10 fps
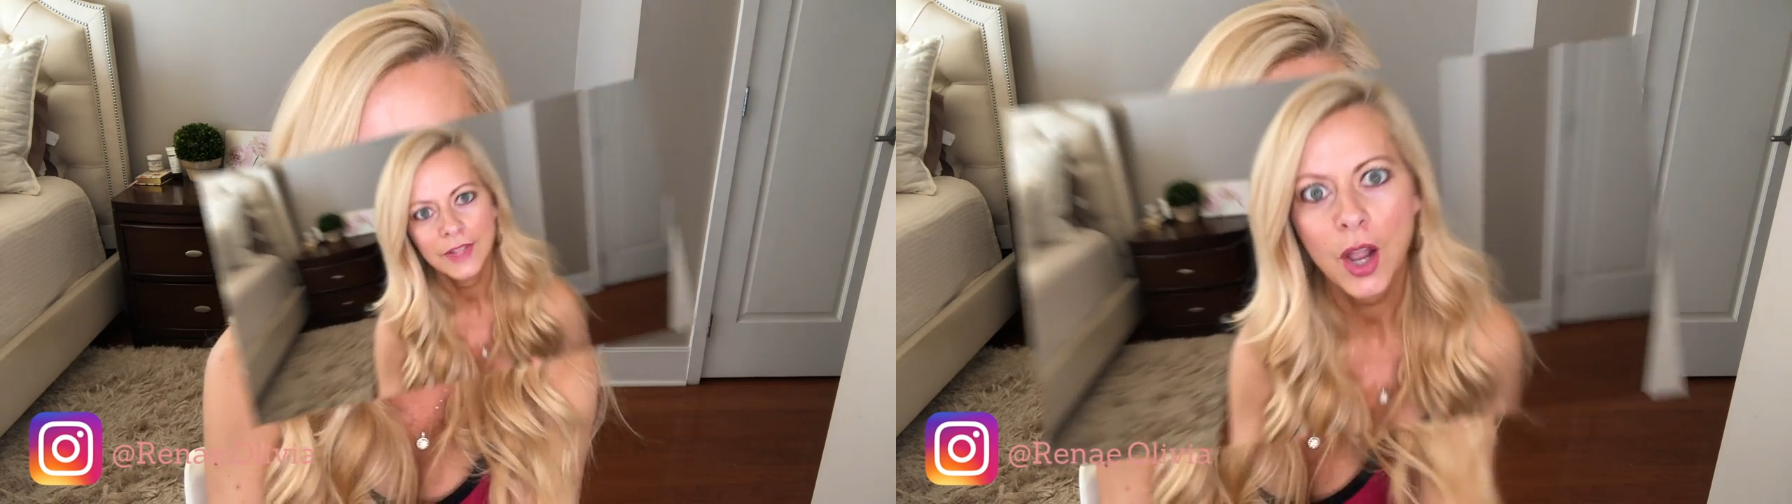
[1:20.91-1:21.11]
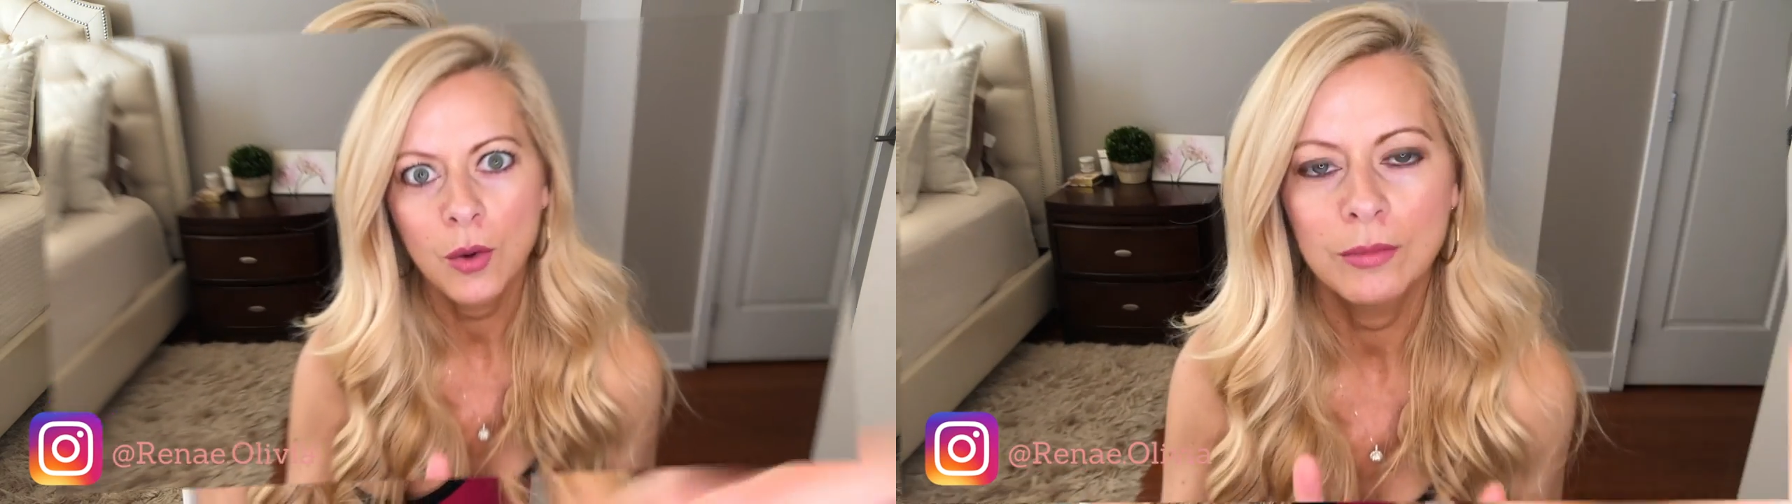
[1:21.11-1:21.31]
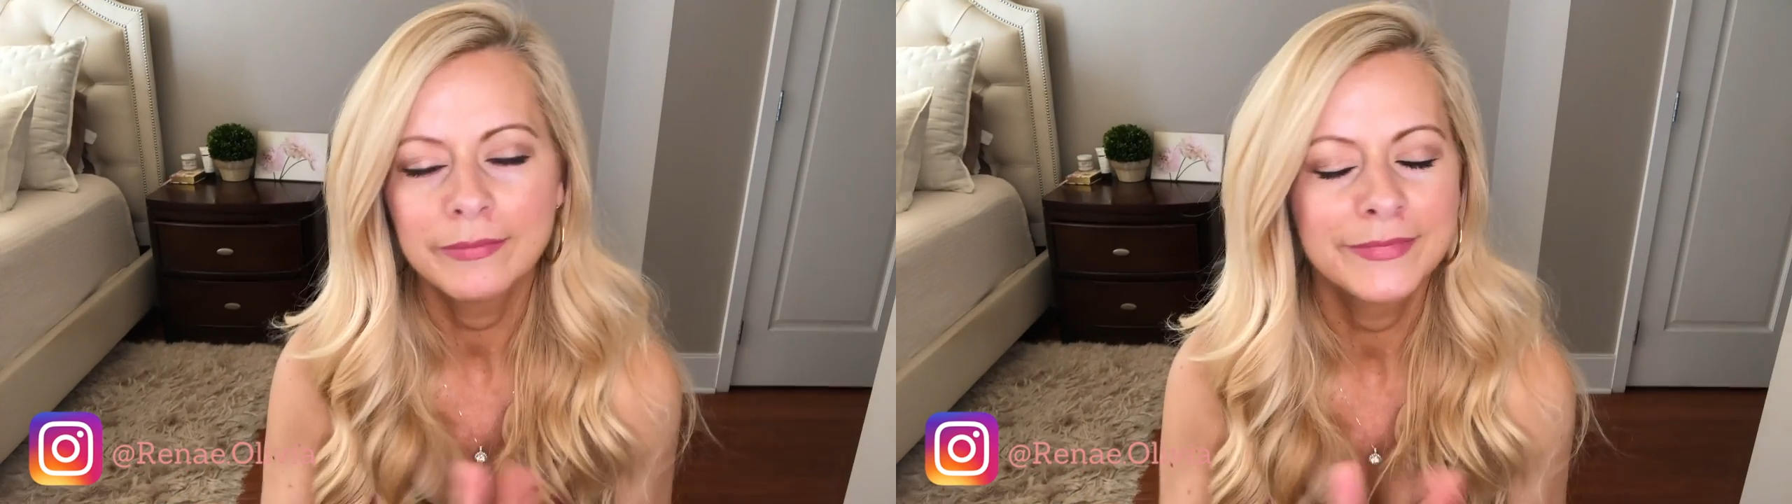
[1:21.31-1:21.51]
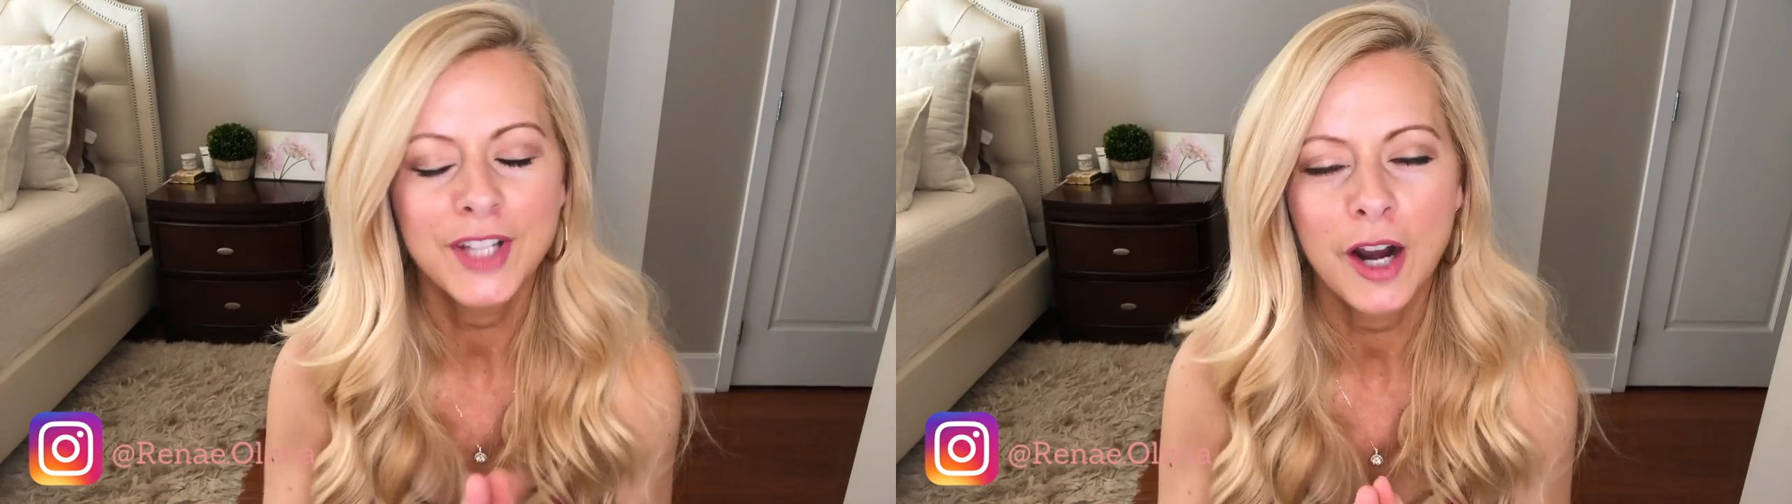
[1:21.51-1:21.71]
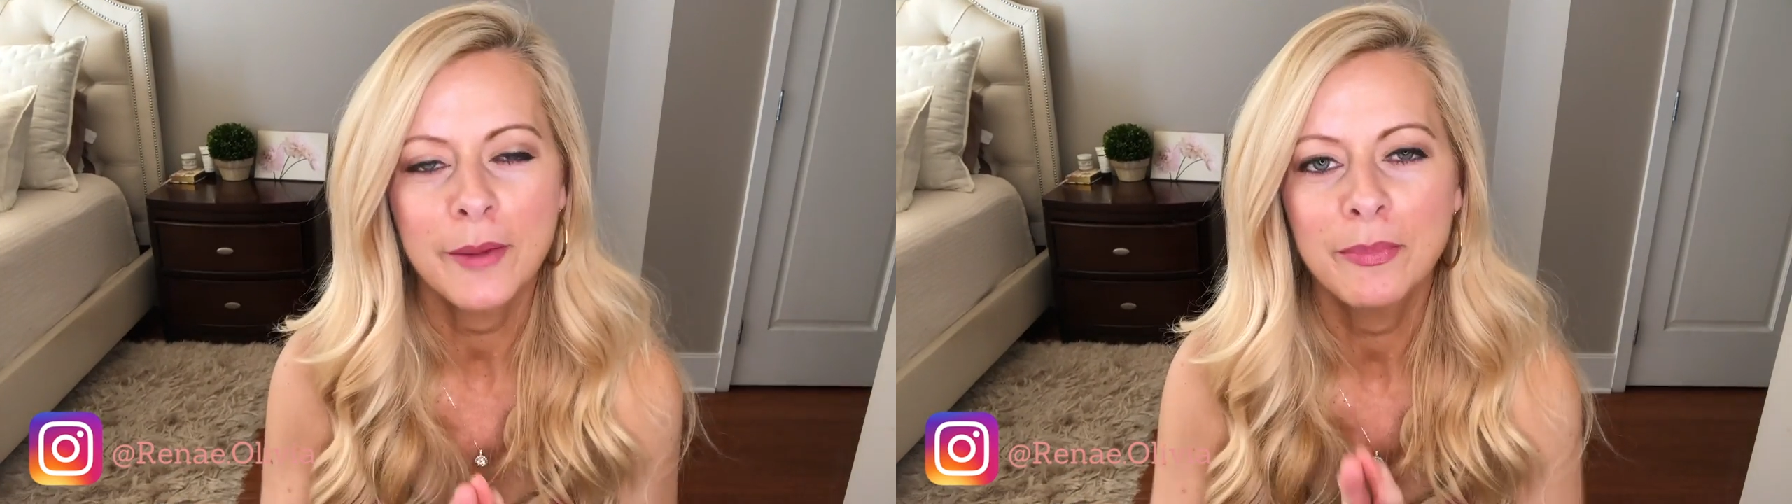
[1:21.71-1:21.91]
Oh,
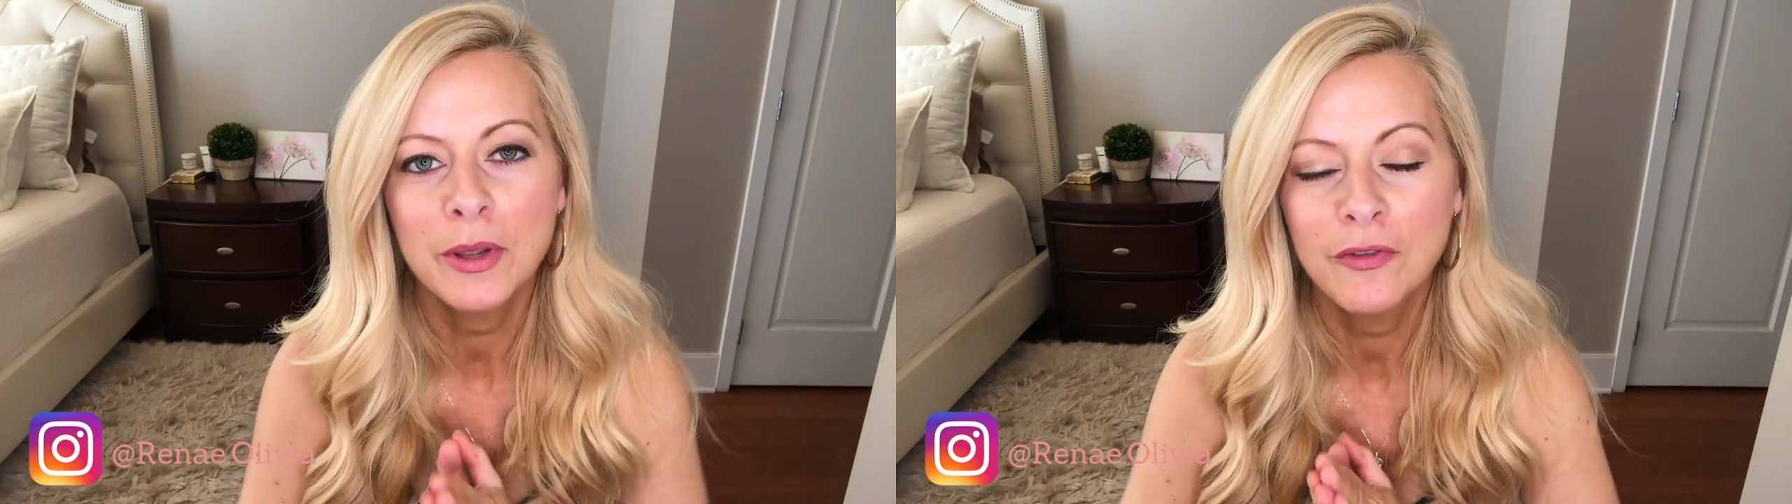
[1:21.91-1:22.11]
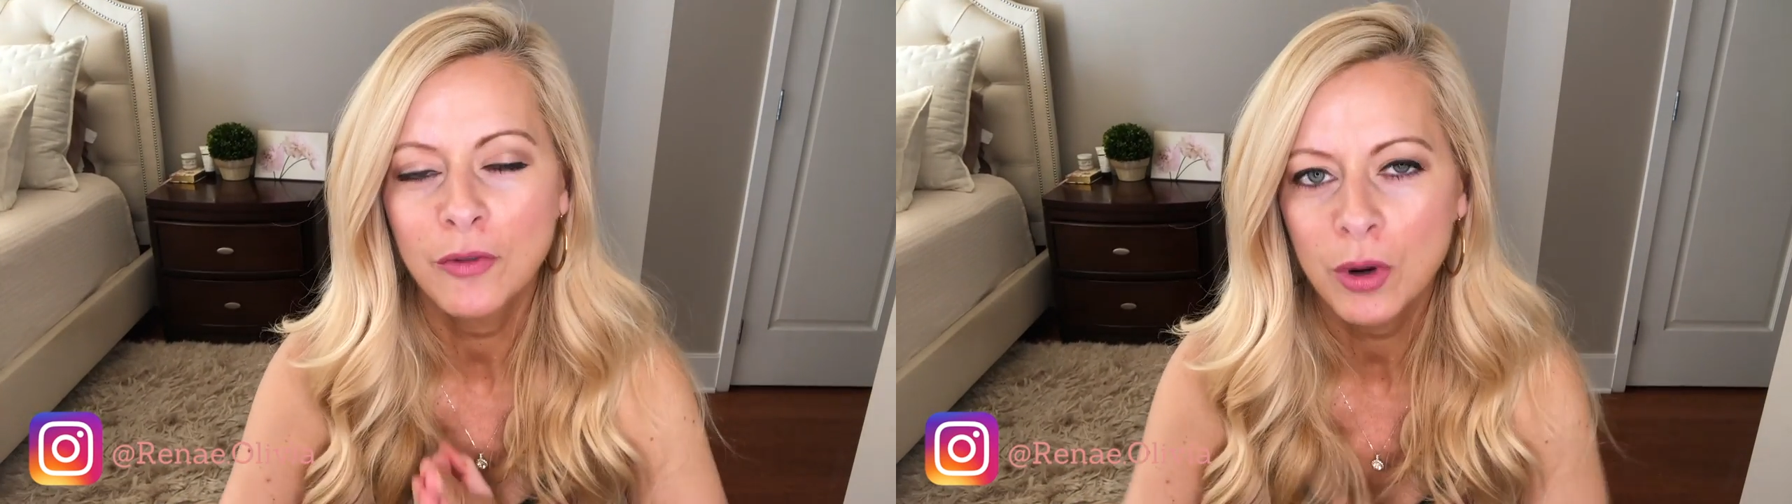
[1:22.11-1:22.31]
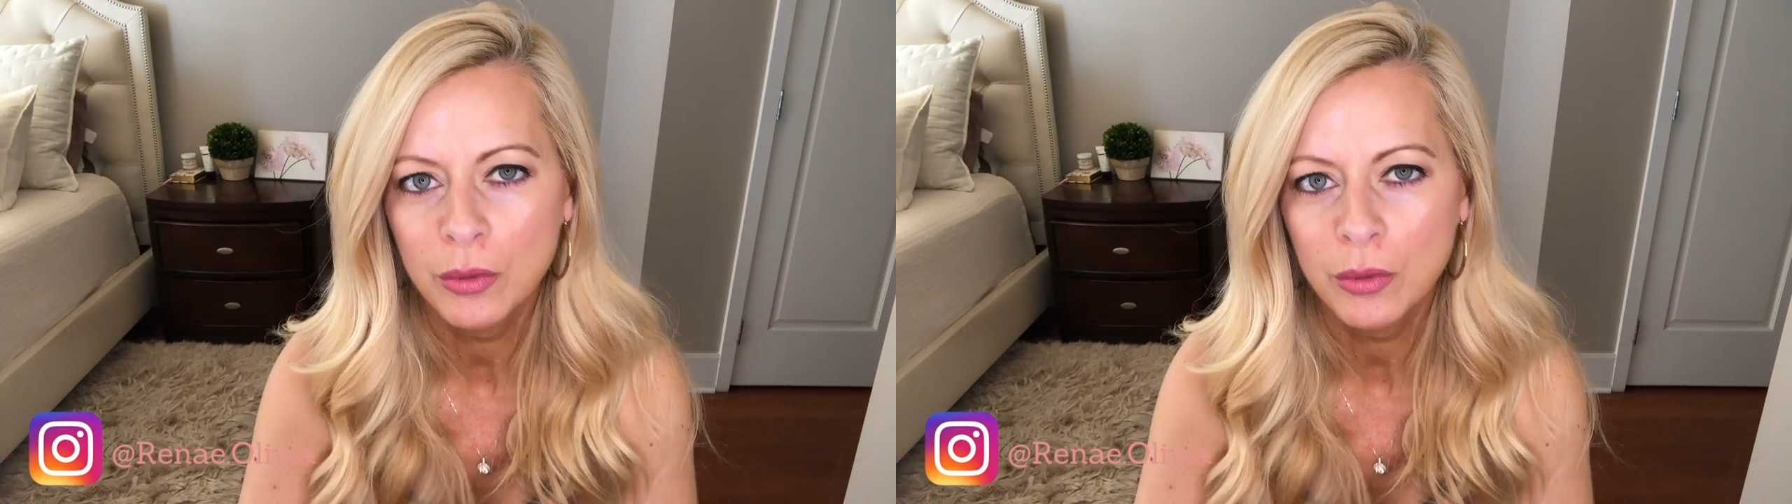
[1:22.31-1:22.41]
sorry, before